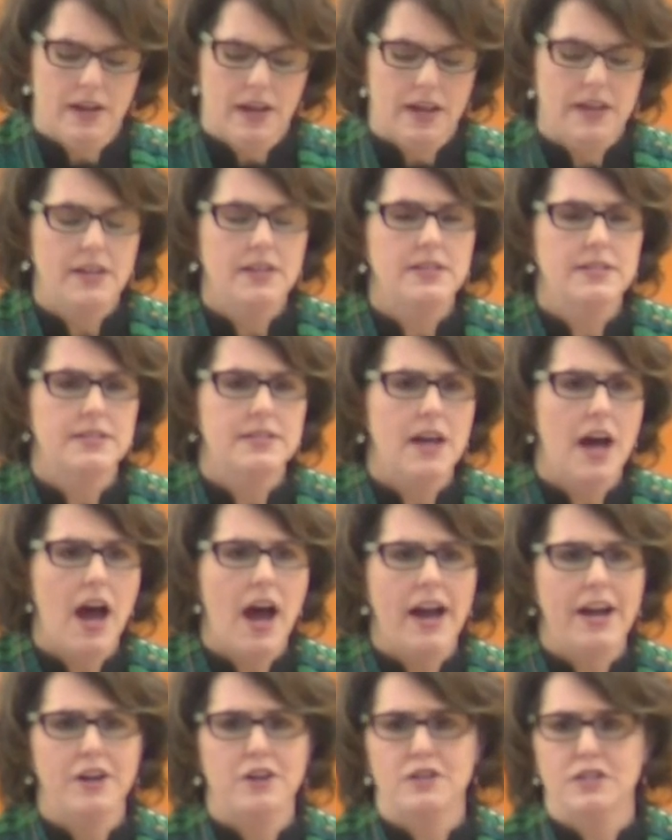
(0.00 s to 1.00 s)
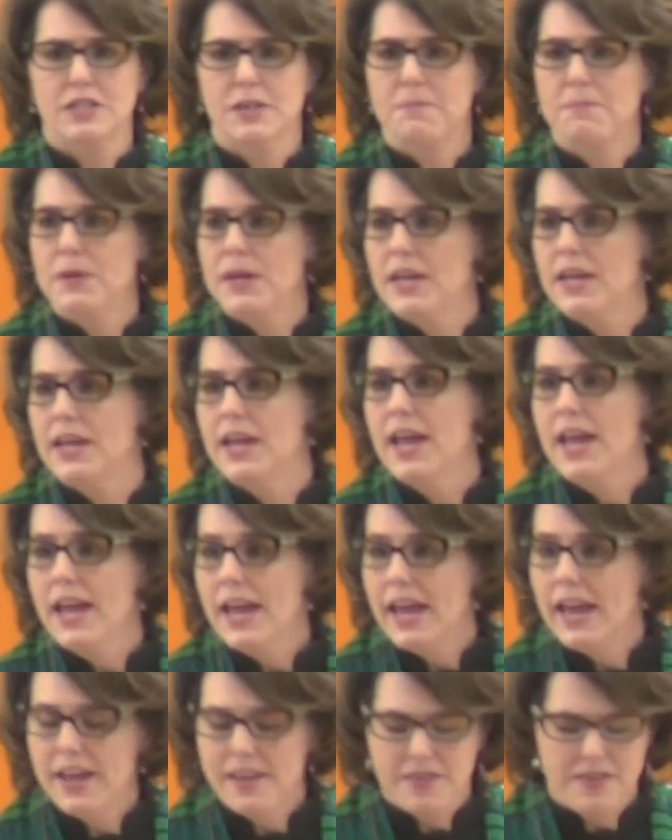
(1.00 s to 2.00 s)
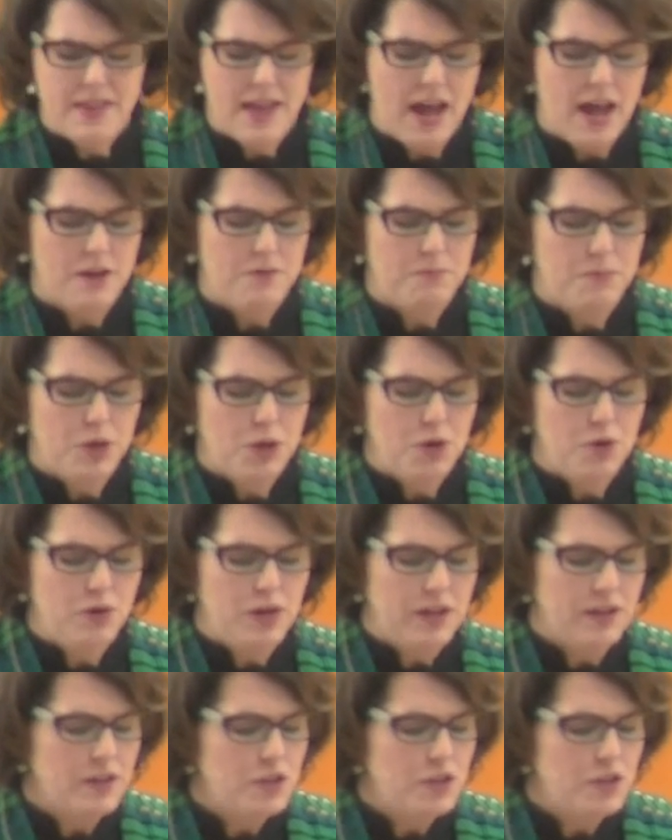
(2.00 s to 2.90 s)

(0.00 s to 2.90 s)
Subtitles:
and a desire to be in that beauty,